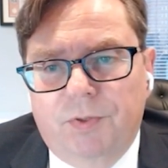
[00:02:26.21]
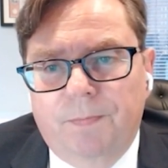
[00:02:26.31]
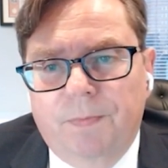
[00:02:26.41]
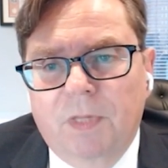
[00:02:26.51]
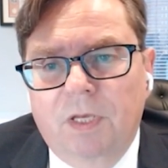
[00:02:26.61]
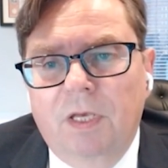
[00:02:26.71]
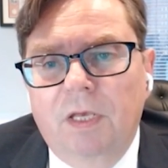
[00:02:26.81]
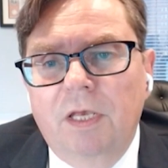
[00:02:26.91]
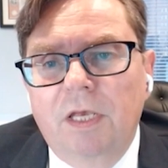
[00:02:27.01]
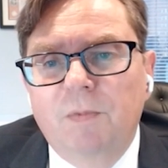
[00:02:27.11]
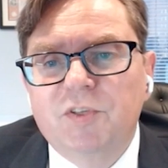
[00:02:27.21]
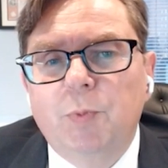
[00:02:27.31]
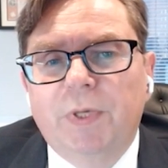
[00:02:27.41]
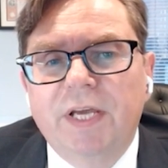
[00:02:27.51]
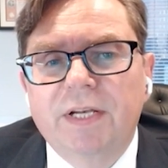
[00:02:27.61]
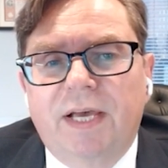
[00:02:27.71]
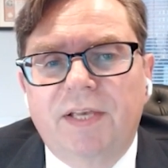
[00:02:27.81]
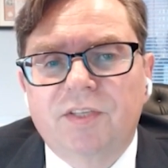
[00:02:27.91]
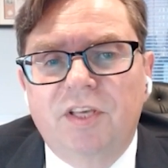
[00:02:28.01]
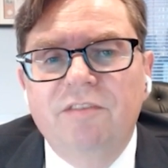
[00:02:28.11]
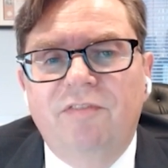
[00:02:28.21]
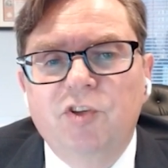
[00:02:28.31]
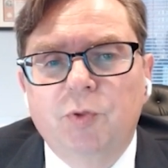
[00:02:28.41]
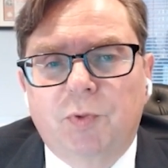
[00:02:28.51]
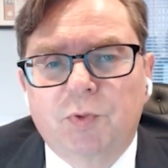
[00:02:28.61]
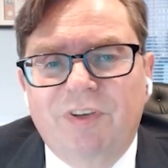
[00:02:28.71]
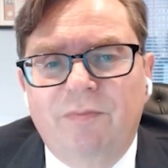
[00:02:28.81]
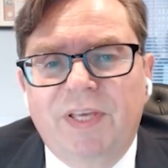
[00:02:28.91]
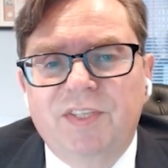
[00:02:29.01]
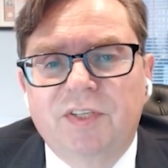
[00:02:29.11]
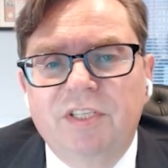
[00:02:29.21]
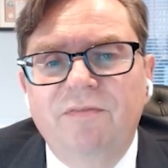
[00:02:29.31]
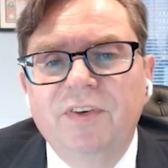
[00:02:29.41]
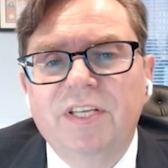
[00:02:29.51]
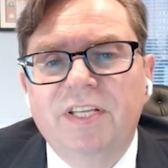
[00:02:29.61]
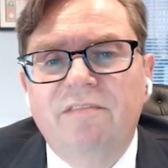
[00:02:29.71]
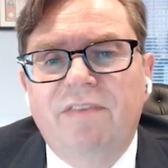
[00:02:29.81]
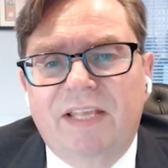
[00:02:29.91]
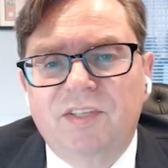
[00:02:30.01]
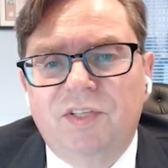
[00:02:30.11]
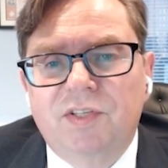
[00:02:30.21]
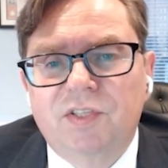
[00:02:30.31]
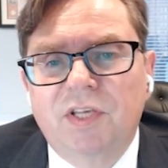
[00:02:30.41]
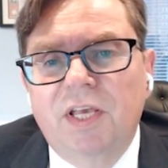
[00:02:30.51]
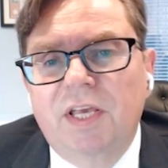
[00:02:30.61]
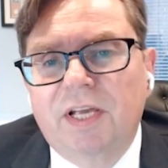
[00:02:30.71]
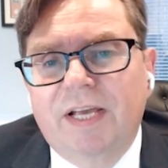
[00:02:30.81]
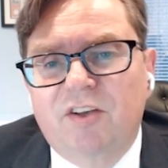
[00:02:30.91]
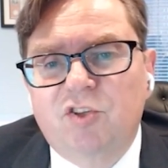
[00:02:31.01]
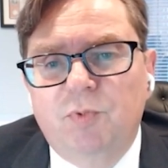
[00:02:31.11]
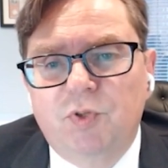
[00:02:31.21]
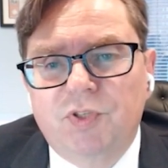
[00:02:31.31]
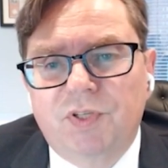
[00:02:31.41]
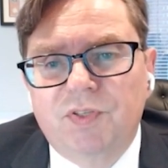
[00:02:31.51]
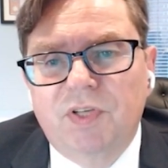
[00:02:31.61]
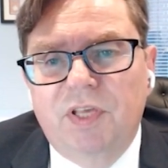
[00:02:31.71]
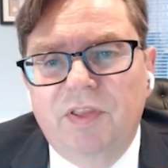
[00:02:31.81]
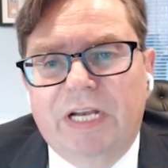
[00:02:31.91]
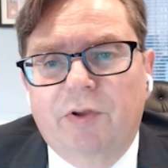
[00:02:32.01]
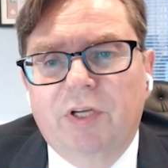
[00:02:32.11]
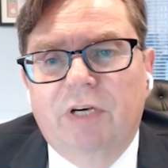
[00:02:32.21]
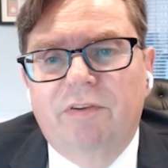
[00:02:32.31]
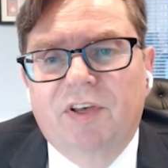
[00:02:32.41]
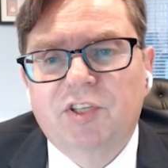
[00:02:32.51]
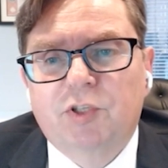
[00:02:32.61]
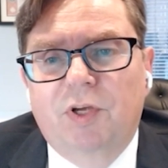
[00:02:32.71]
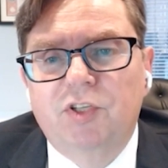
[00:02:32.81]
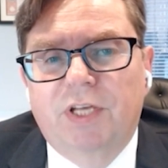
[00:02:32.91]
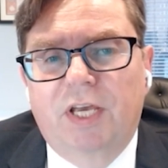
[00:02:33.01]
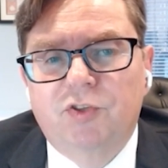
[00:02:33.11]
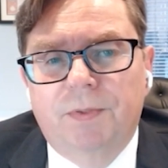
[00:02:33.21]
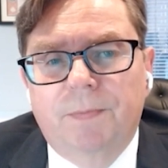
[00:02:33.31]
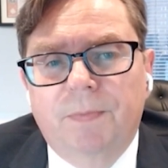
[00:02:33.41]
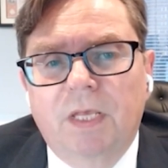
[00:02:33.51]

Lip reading: It was to recognize individuals who have made significant advances and contributions in the area of investor education.